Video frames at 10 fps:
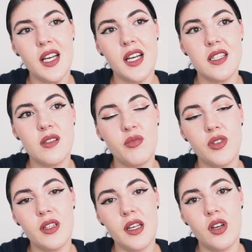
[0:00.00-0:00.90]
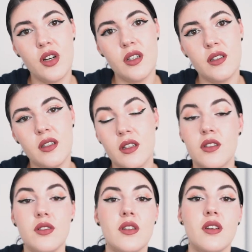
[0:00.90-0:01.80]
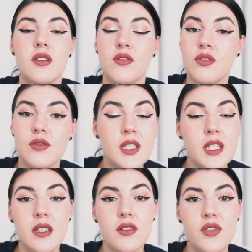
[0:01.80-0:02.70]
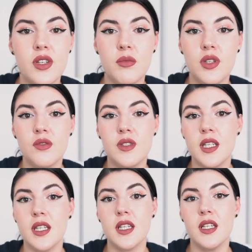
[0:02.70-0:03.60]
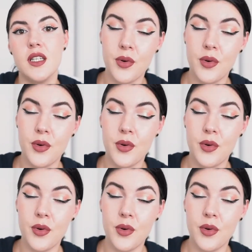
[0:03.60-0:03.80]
at some point I got into the routine of commuting,